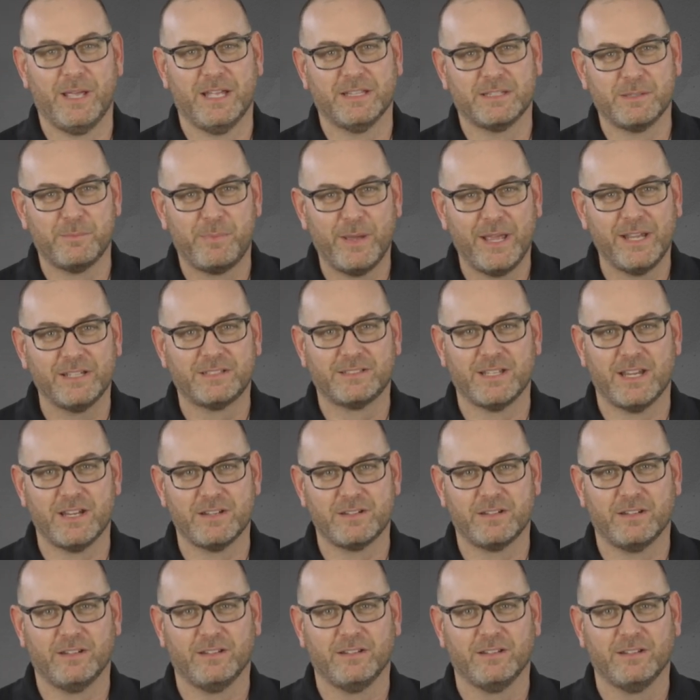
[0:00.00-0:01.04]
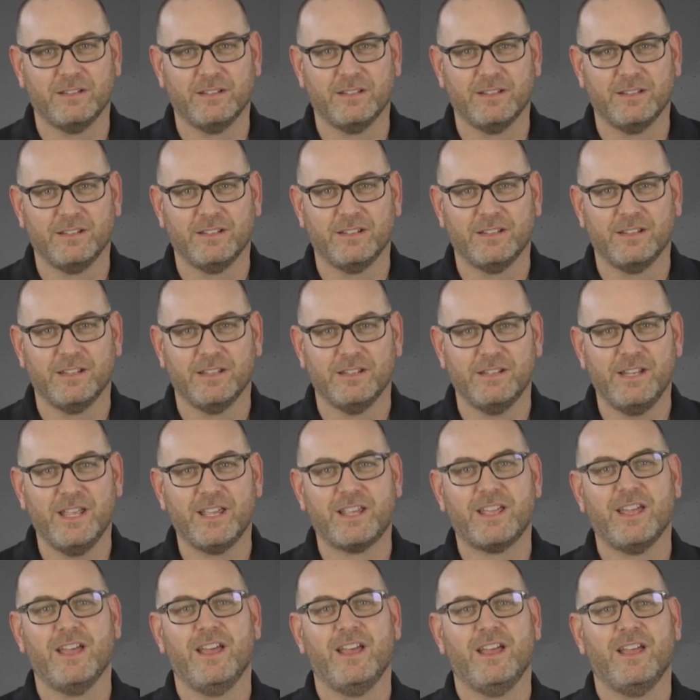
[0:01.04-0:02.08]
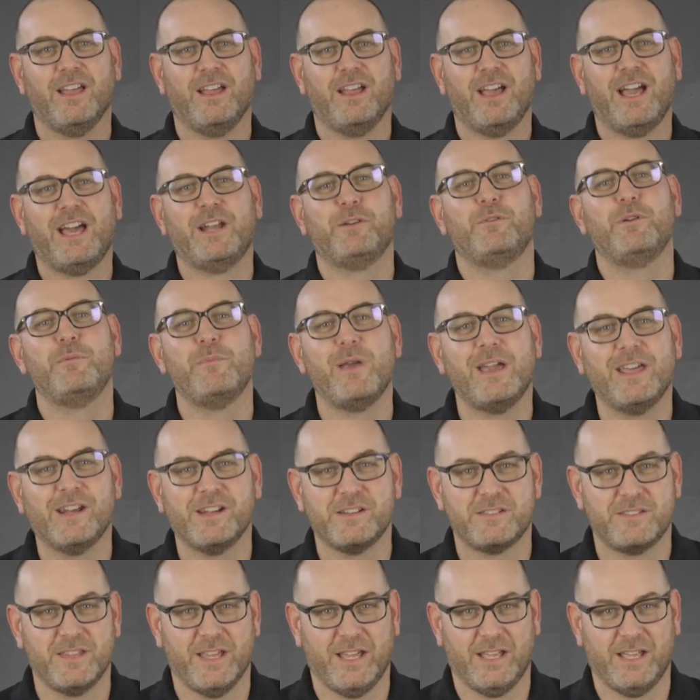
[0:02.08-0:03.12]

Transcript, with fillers: at the pay station. Nick, how do we manage